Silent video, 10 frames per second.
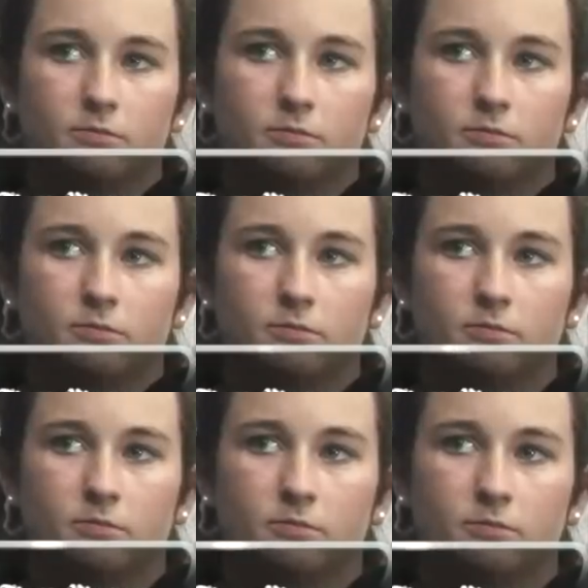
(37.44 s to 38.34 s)

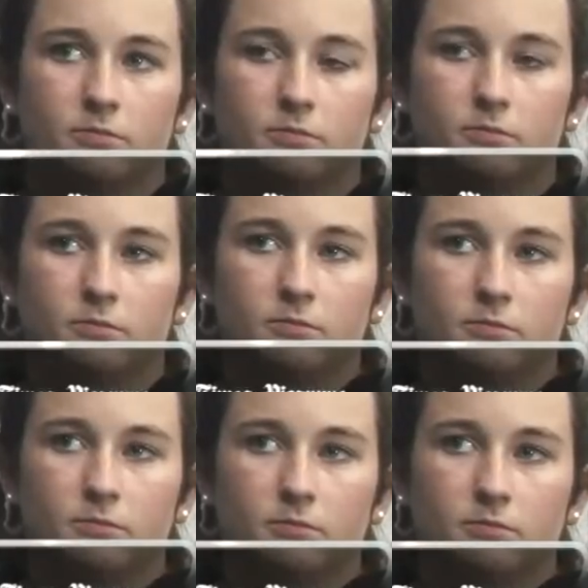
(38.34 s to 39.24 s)

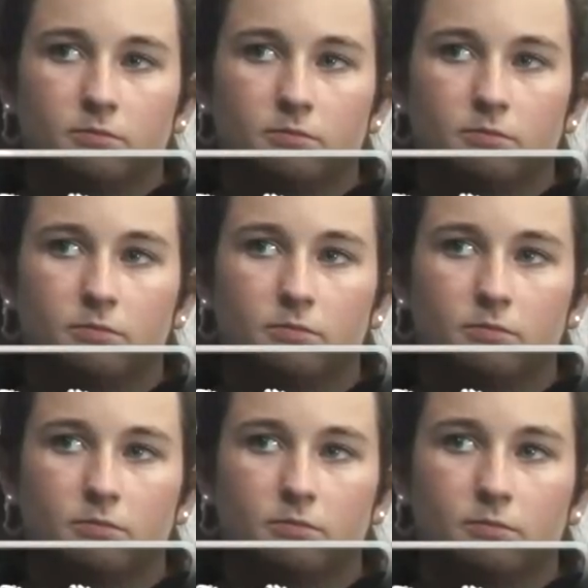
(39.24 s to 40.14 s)

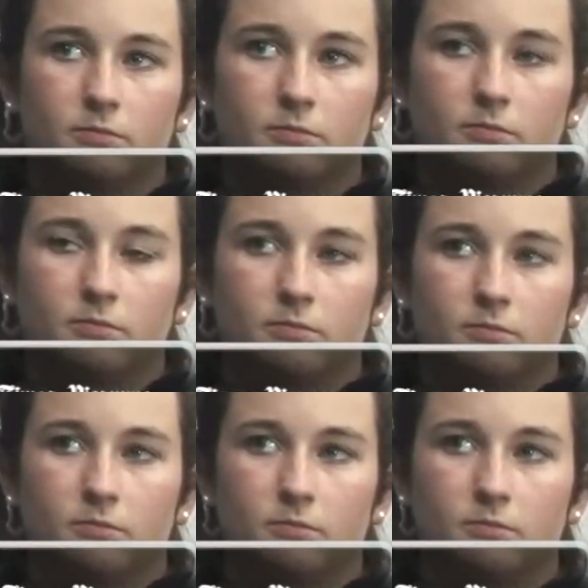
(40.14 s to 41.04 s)

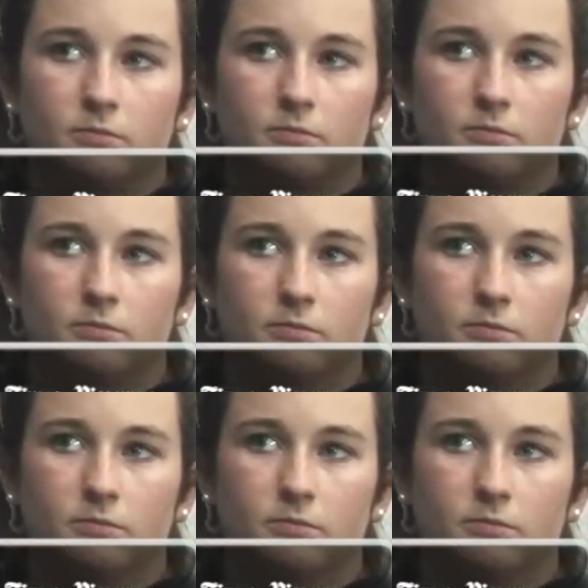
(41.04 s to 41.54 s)
[no speech]